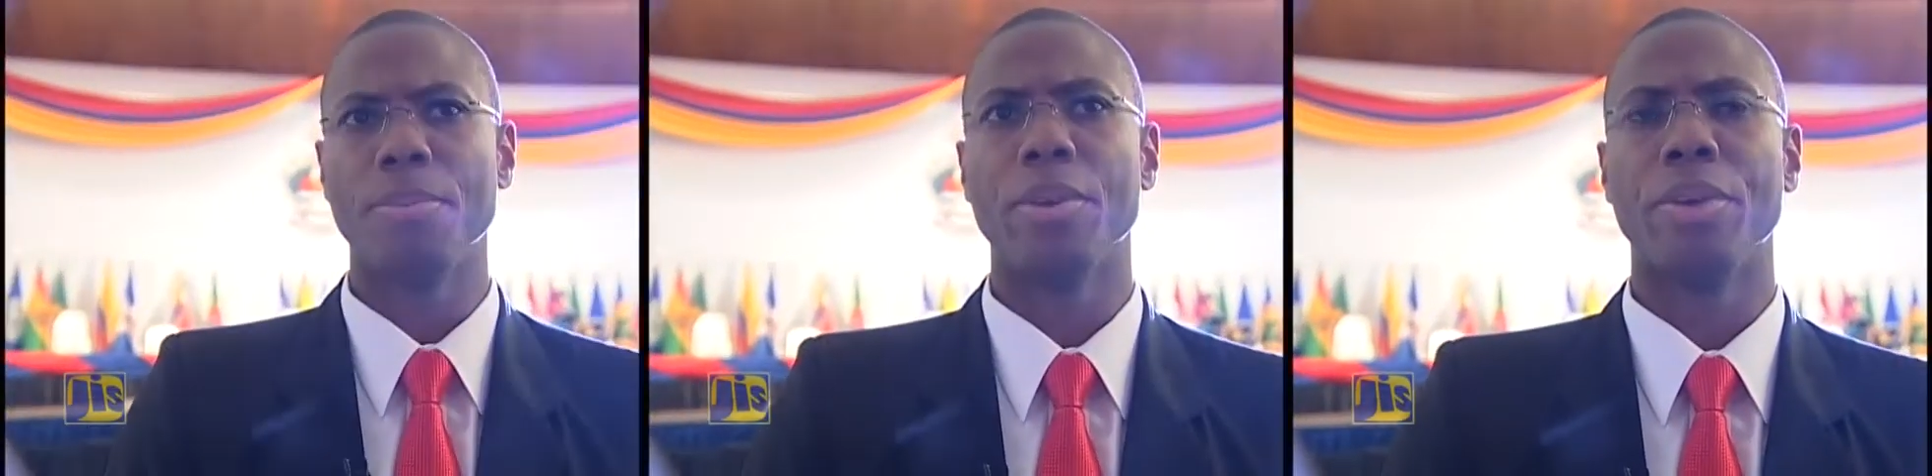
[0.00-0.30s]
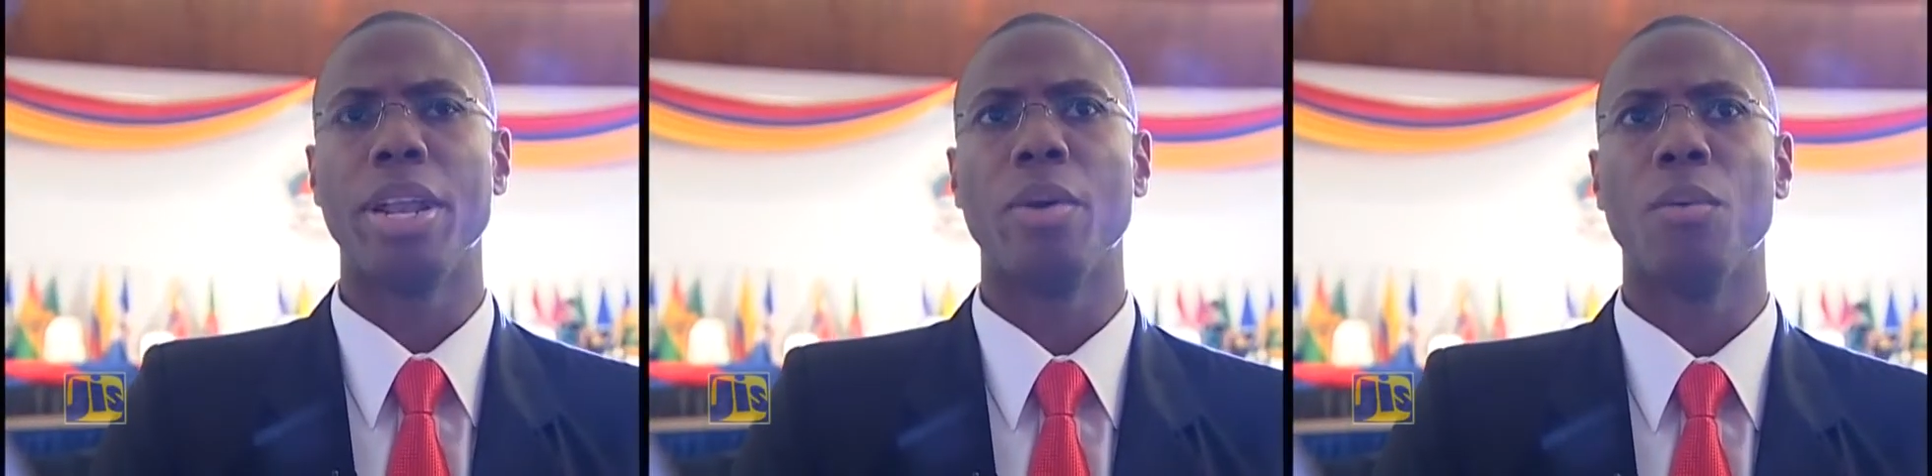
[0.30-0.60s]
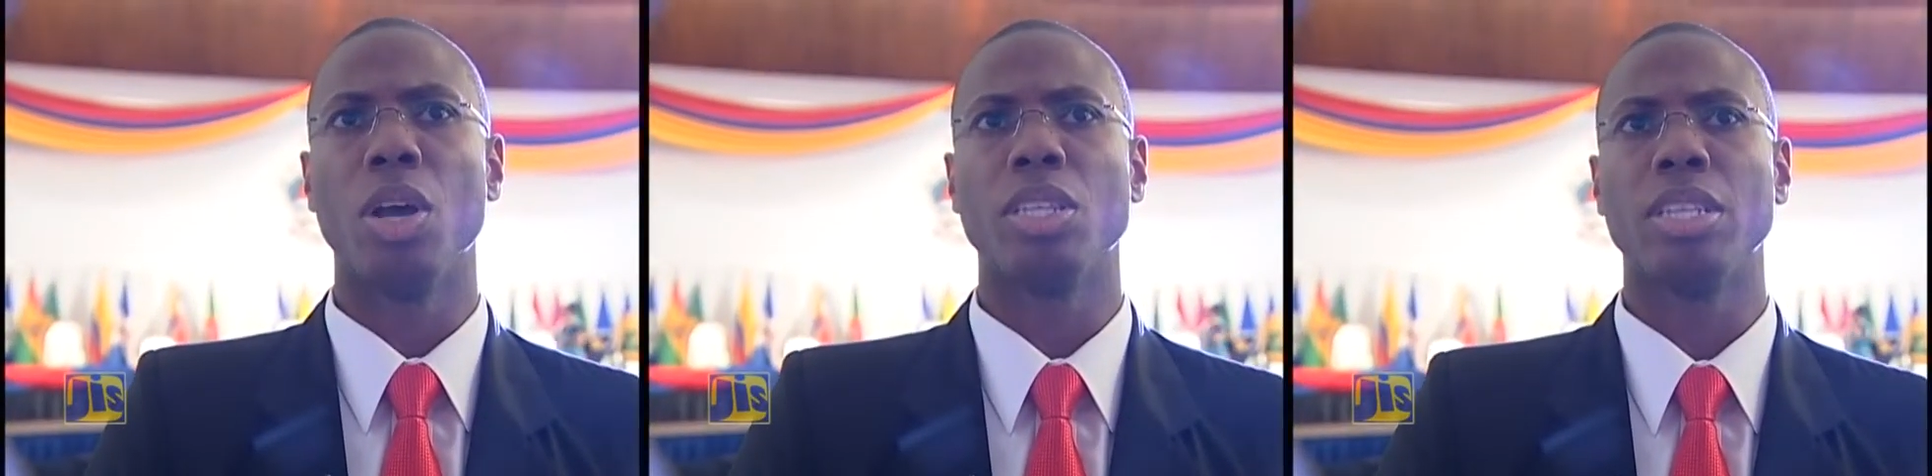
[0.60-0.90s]
for me really
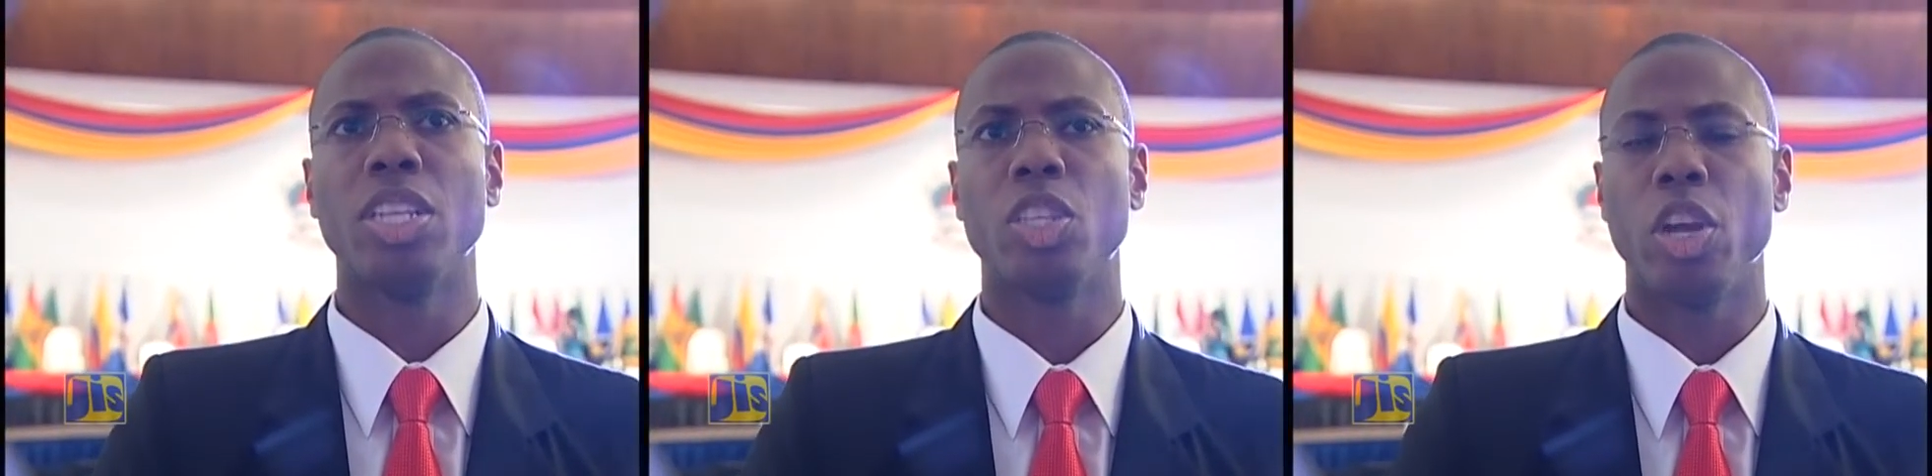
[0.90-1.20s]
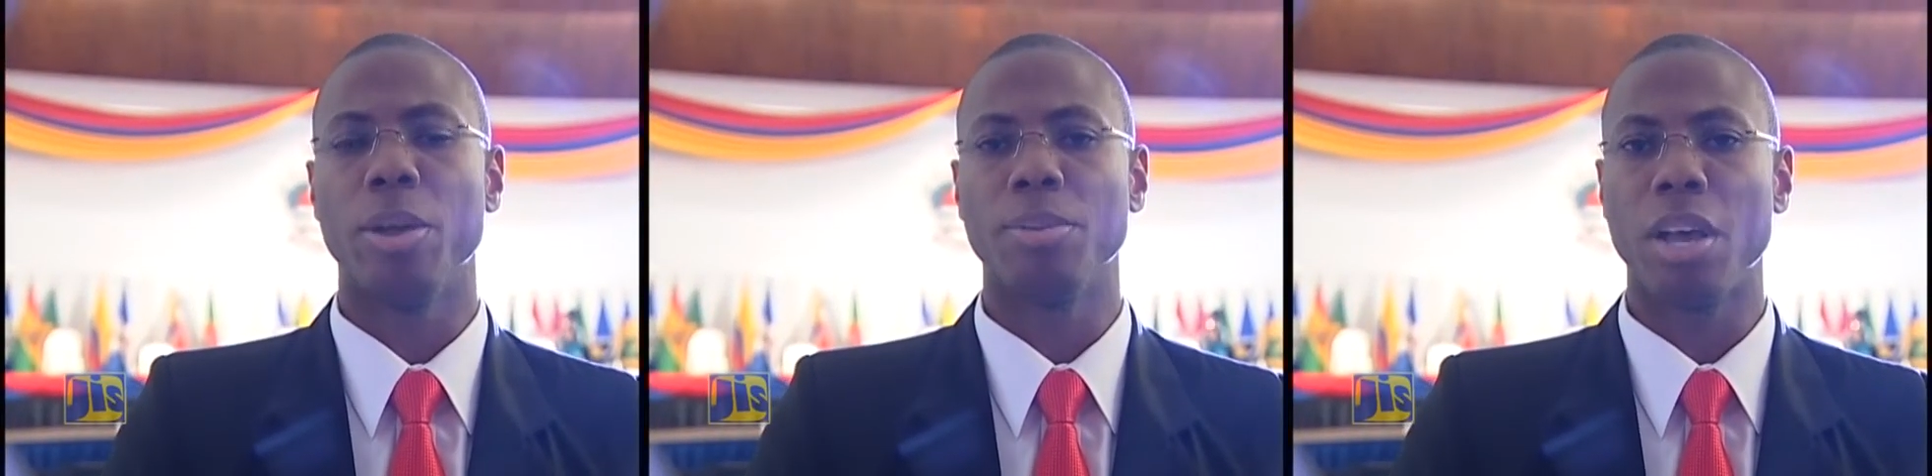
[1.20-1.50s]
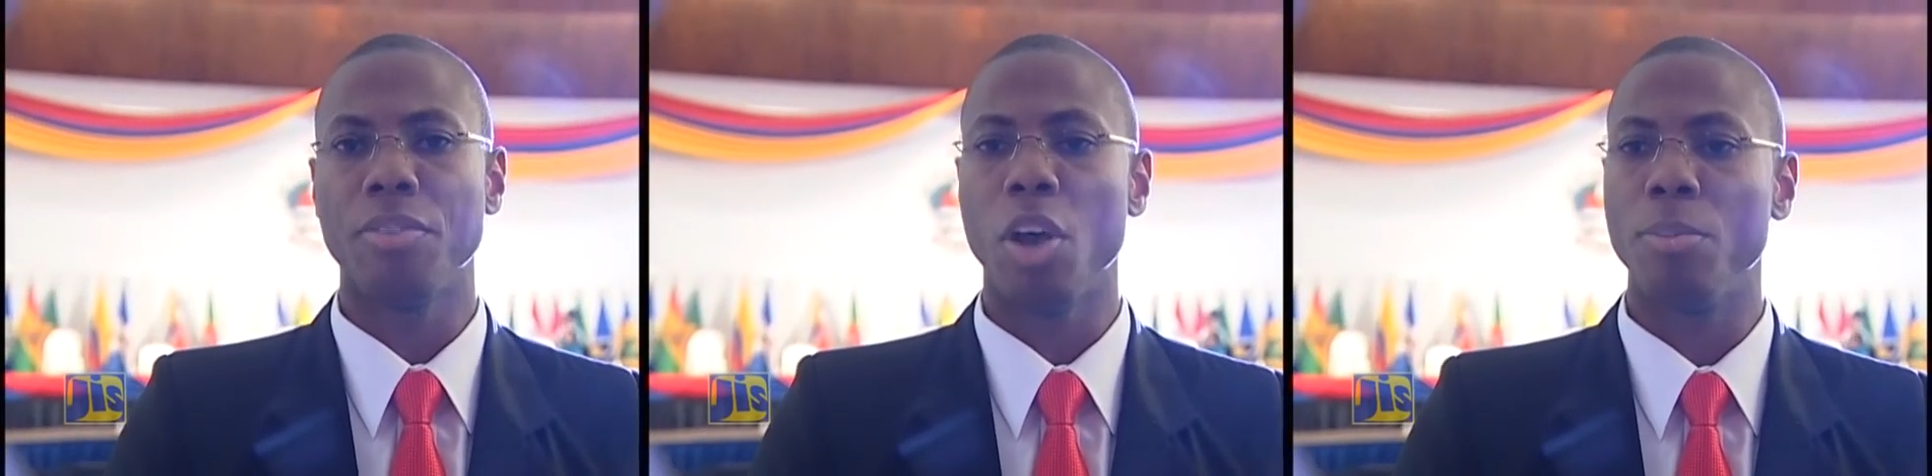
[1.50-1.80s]
was in terms
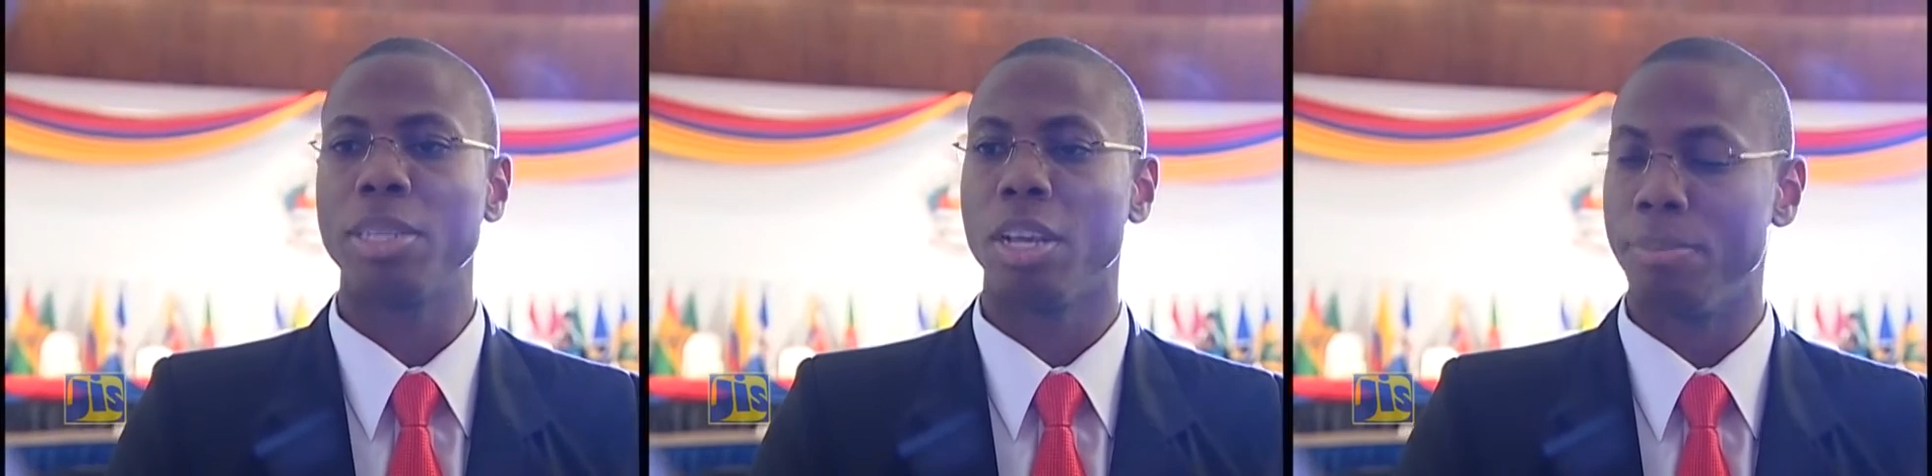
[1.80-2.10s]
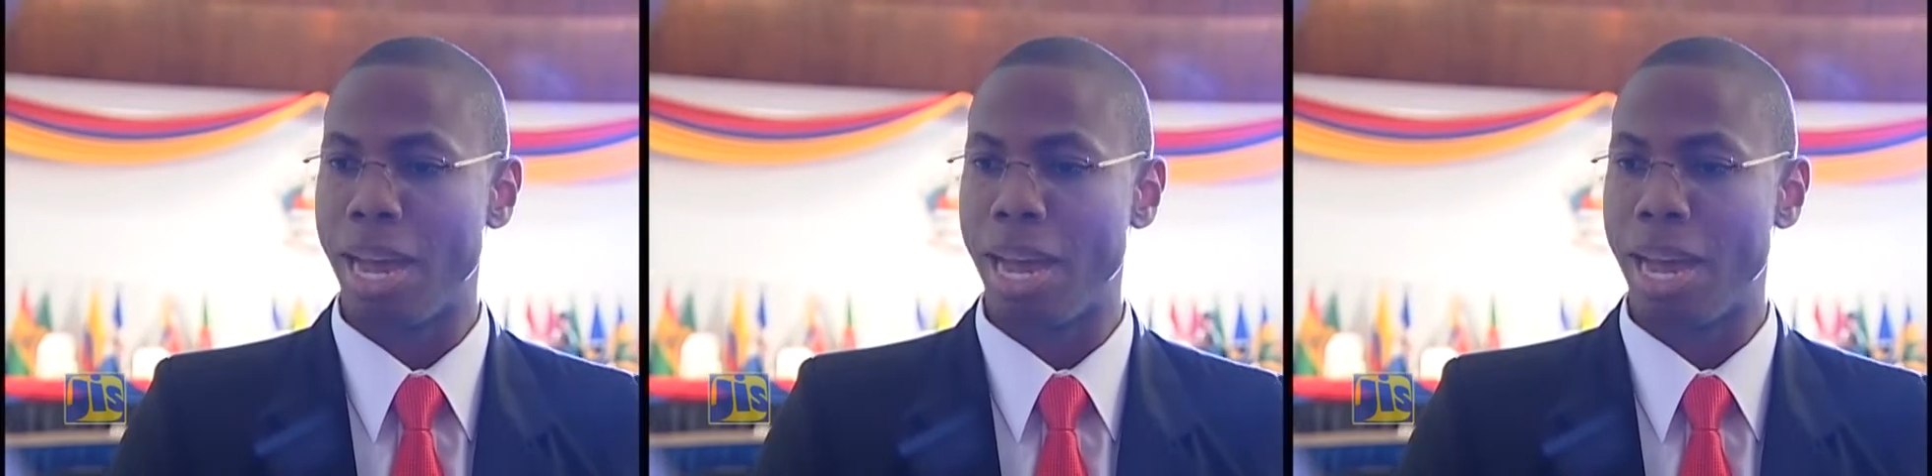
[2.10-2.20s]
of how Mr.